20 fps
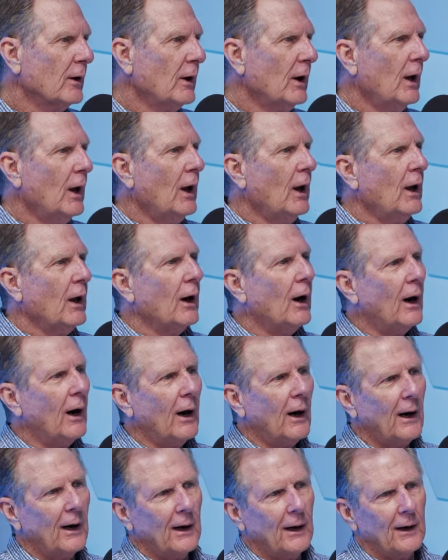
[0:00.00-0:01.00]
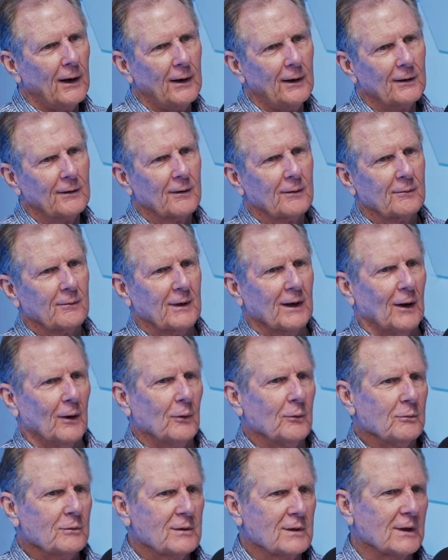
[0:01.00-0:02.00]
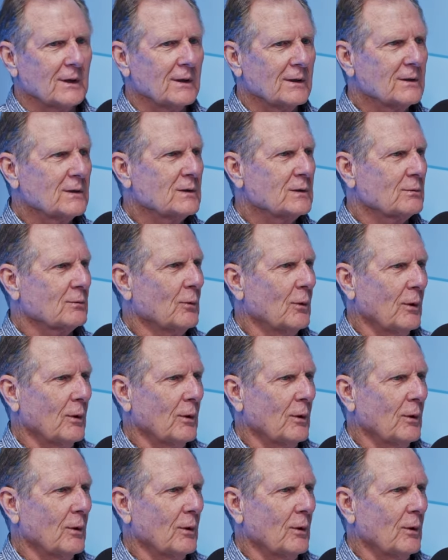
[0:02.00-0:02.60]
Mm. You know, does